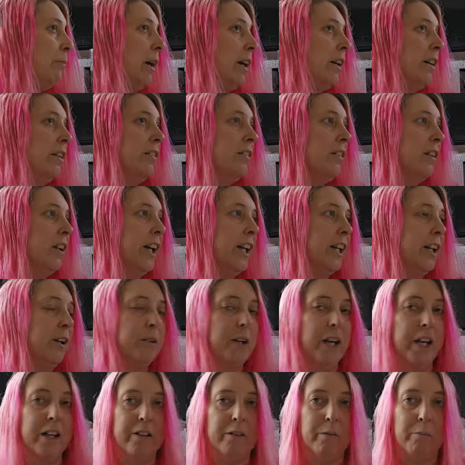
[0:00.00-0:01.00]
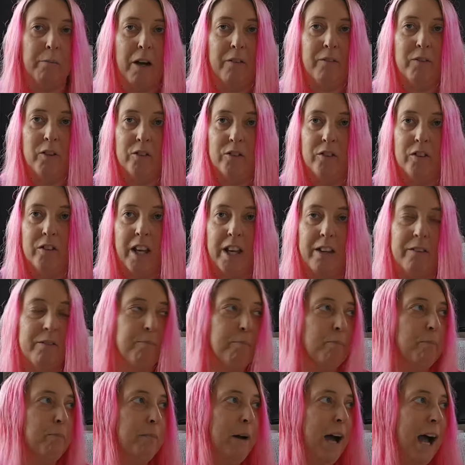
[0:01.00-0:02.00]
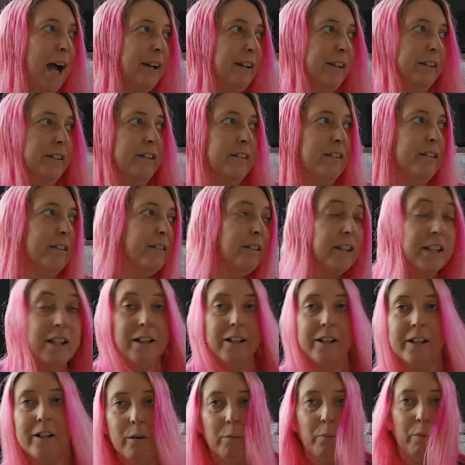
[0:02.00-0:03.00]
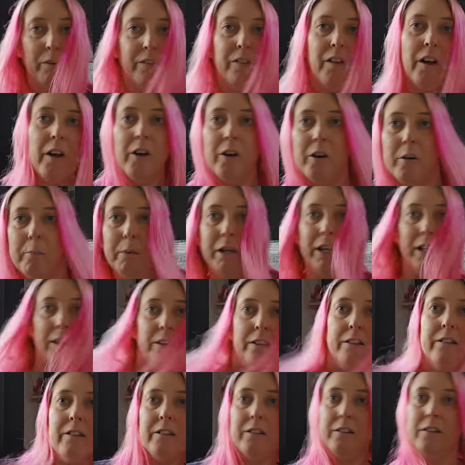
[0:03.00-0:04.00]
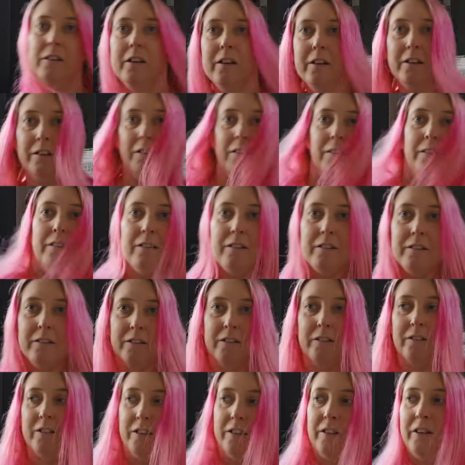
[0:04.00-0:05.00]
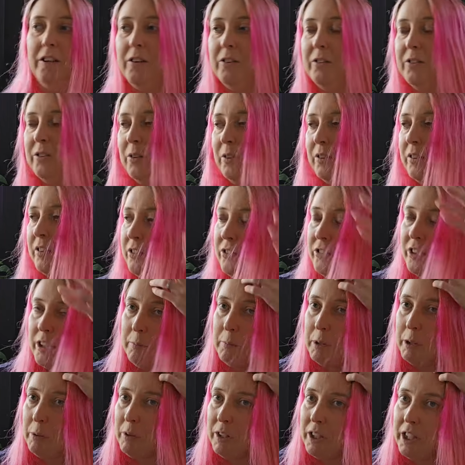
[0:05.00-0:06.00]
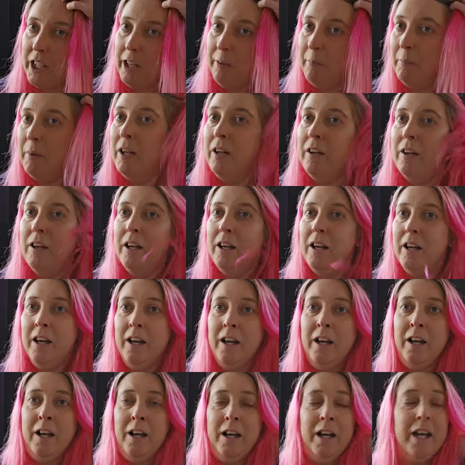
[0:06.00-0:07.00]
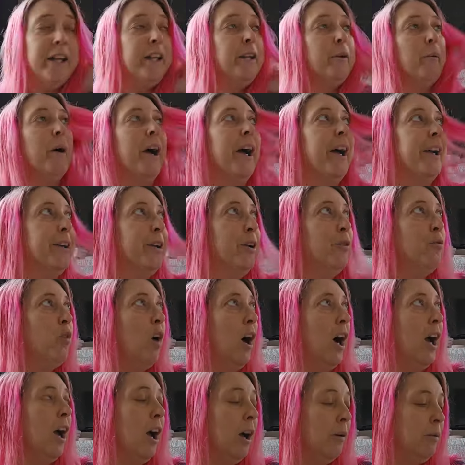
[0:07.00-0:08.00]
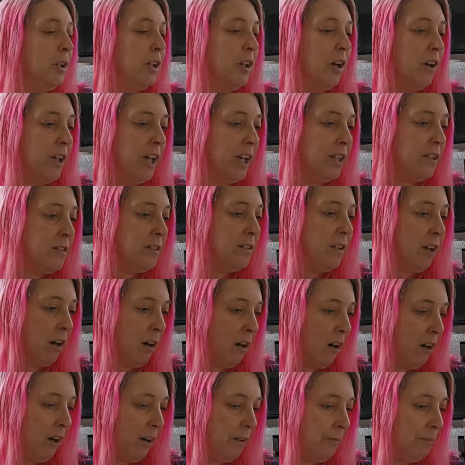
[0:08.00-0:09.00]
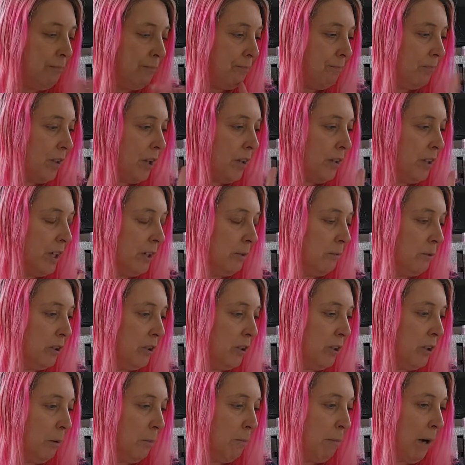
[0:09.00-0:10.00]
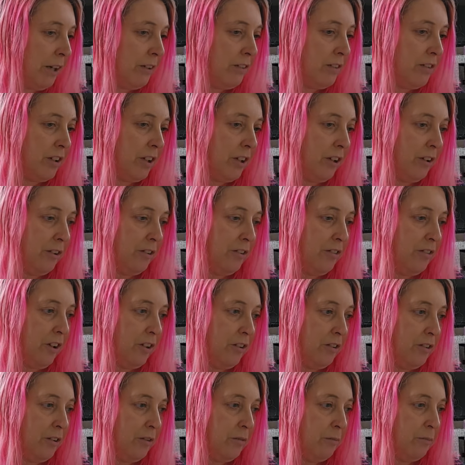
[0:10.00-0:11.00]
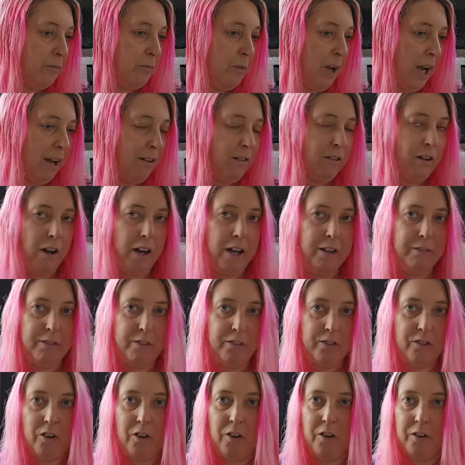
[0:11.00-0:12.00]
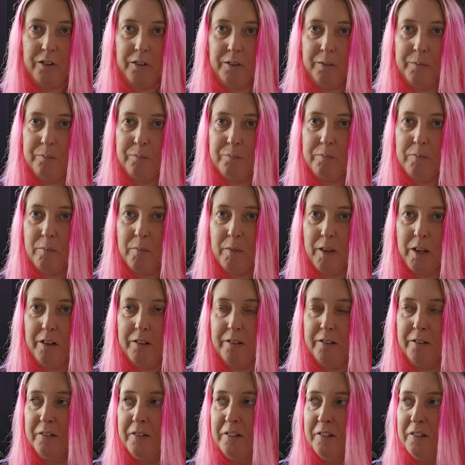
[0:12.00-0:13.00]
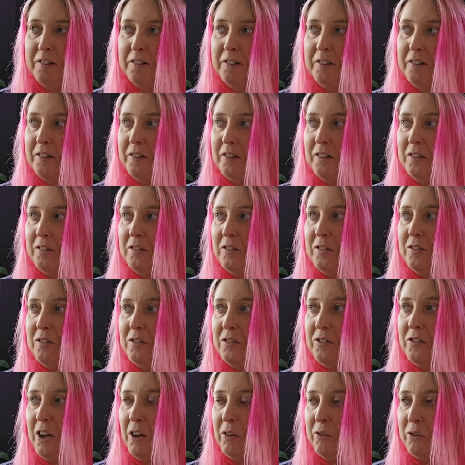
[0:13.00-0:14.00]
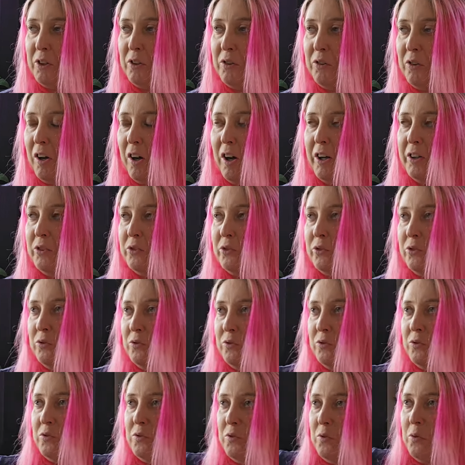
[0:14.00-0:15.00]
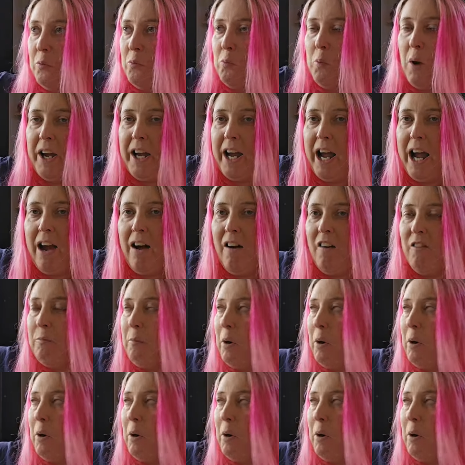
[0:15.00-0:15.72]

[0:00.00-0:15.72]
into Lego again, I've got to get back into dealing with Hermes and, you know, doing the shimmy with them. Anyway, right, I'm going to go get this car. And then I'm going to come back to you and tell you how life has gone and tell you that I went out of my